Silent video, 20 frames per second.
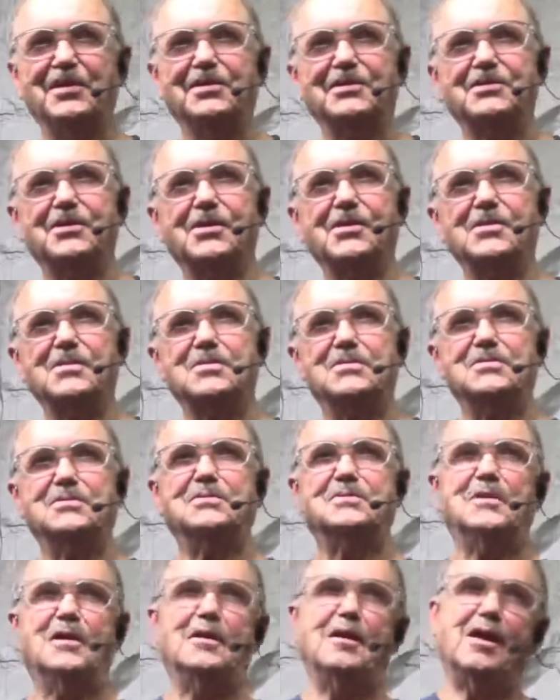So
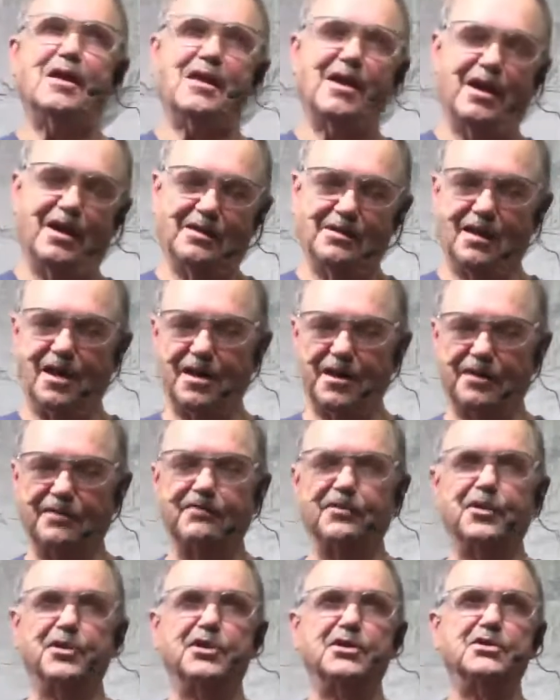a lot
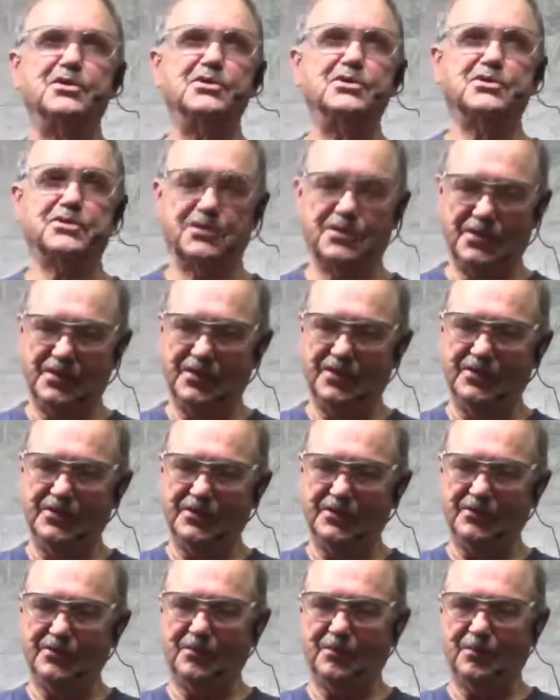of it is
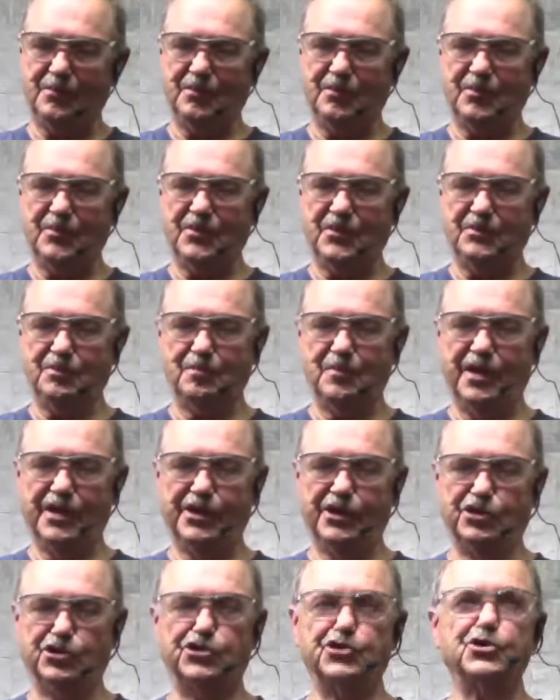
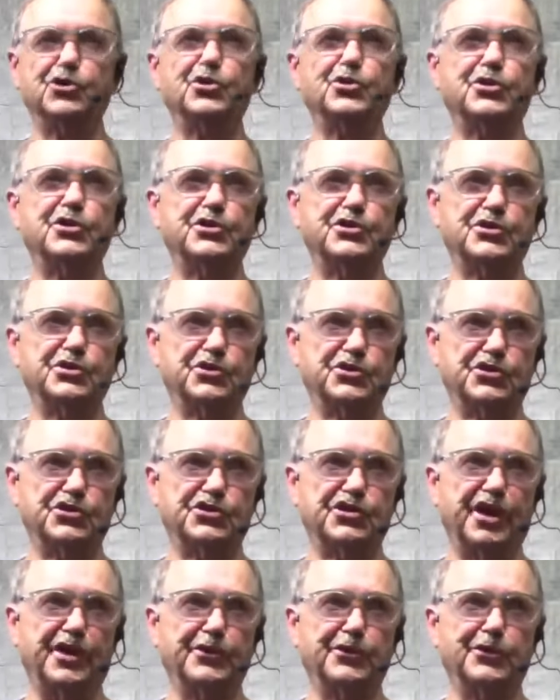making sure this is
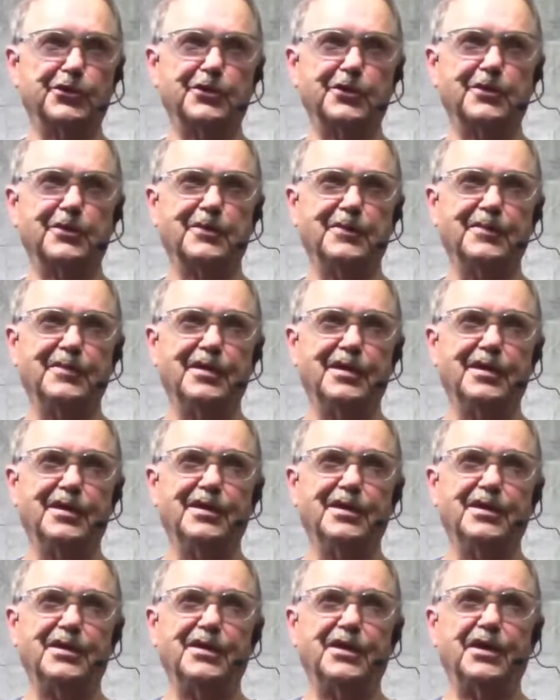centered.
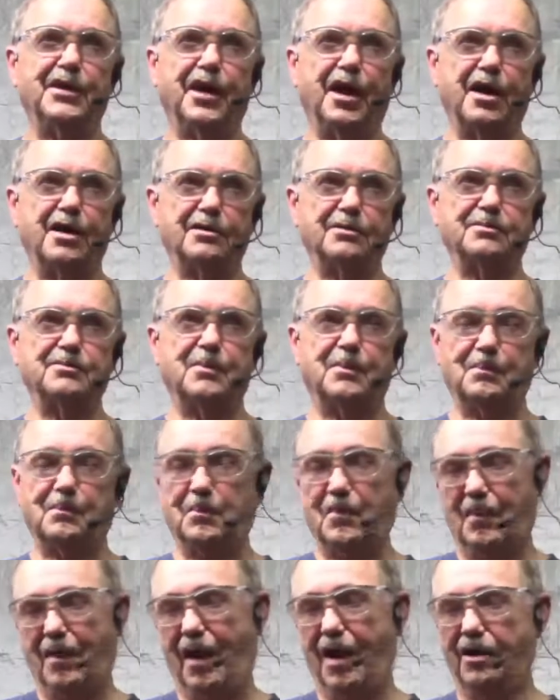And I'll
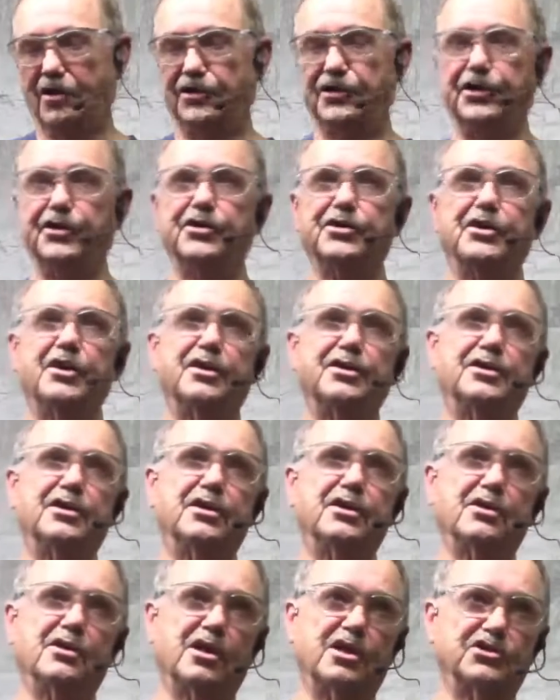get it on
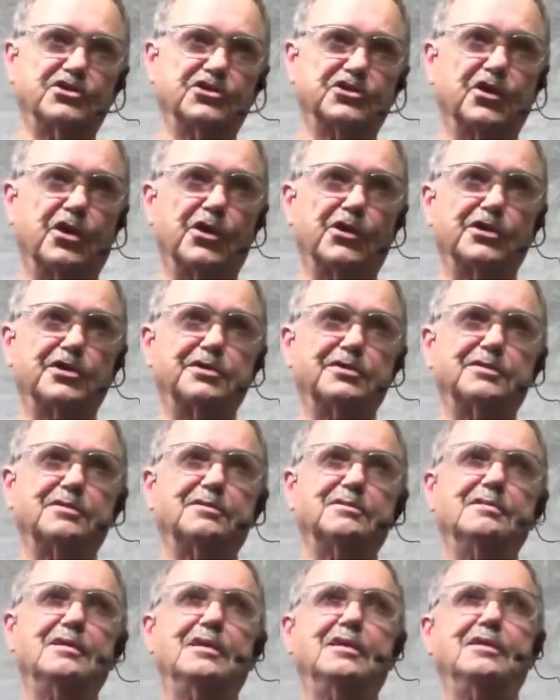there, I'll start it,
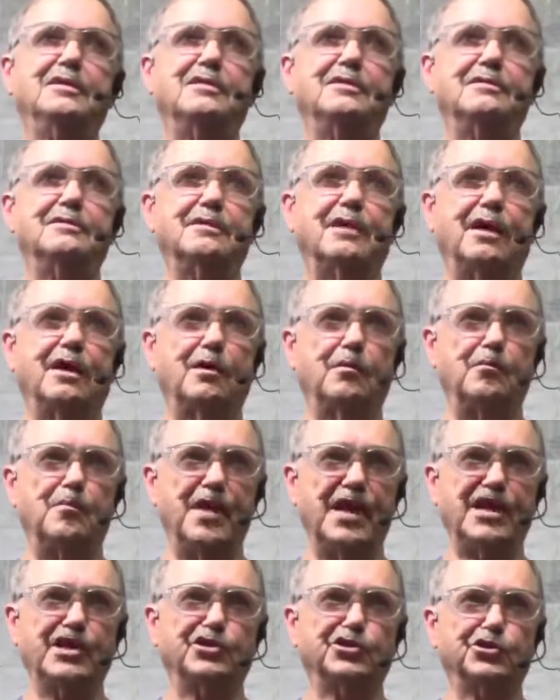I'll
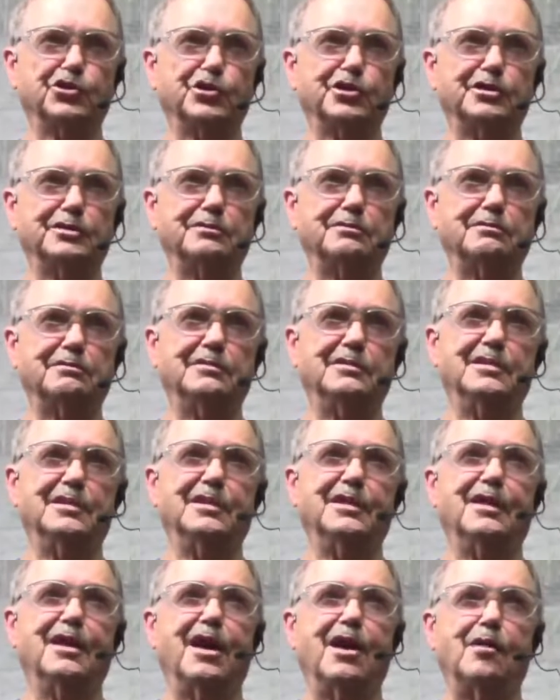measure it,
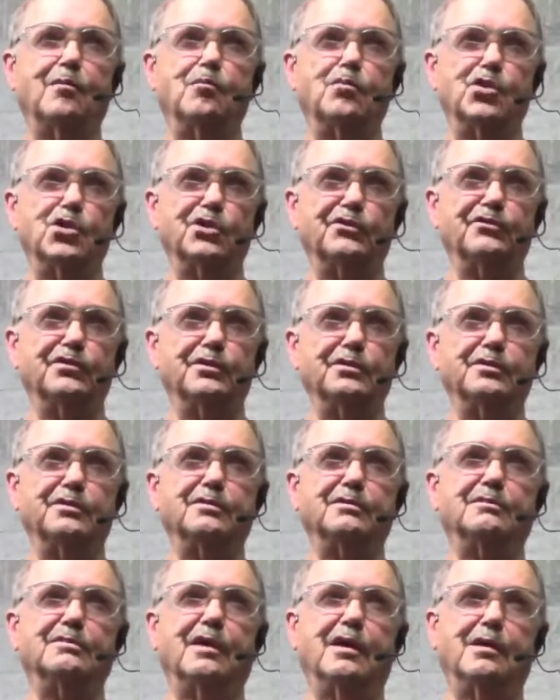I'll move it,
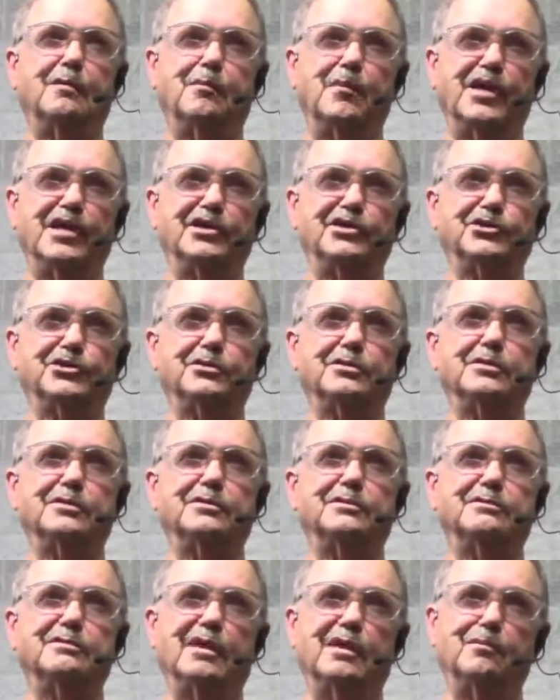I'll measure it,
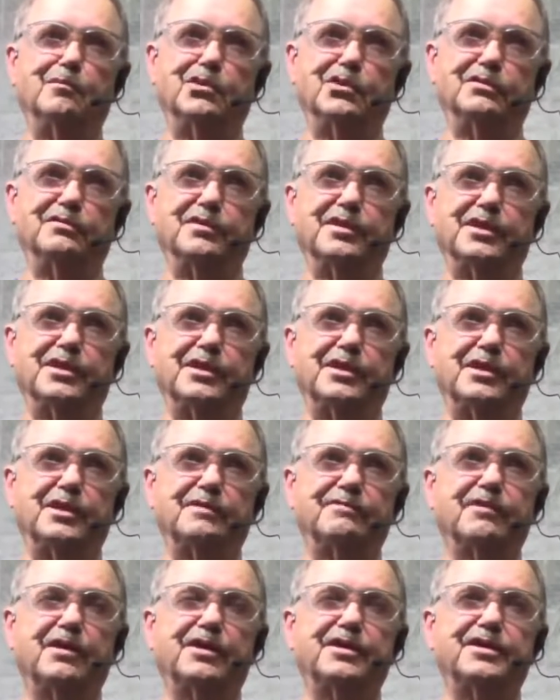I'll move it again
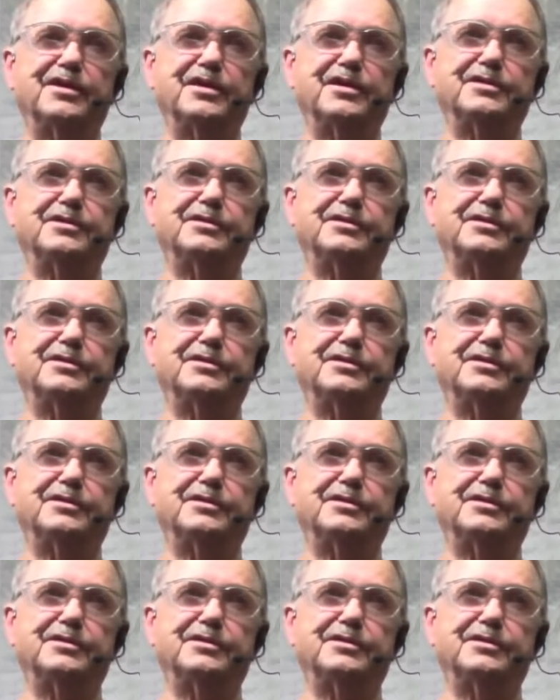if I need